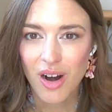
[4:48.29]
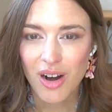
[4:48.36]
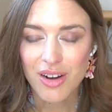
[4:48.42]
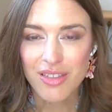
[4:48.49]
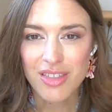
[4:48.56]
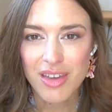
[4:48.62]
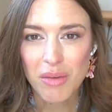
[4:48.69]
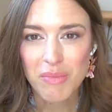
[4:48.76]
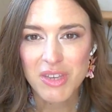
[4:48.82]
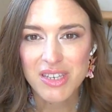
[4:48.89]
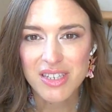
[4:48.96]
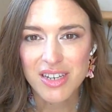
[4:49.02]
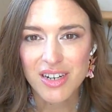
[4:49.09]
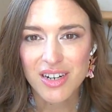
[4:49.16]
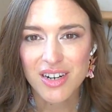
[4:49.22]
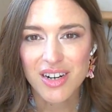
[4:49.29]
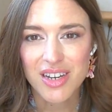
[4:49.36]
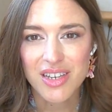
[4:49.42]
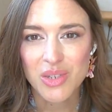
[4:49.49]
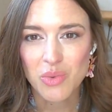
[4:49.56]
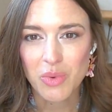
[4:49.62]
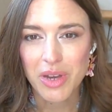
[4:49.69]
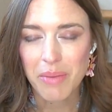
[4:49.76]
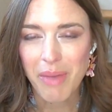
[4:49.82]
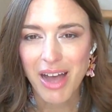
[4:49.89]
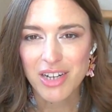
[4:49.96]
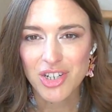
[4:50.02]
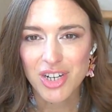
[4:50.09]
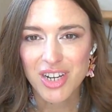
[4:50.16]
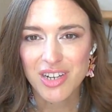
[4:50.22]
Our theme this year is
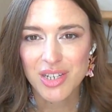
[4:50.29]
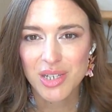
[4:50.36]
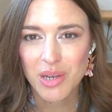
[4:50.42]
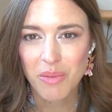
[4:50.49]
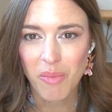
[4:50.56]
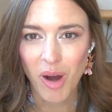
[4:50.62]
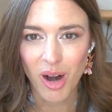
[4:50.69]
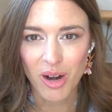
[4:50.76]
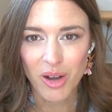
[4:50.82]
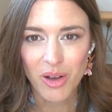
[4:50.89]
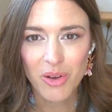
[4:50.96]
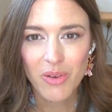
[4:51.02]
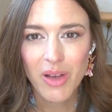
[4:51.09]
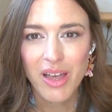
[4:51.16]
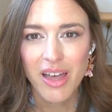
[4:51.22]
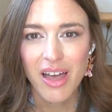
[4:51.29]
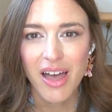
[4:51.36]
Reimagining Tomorrow.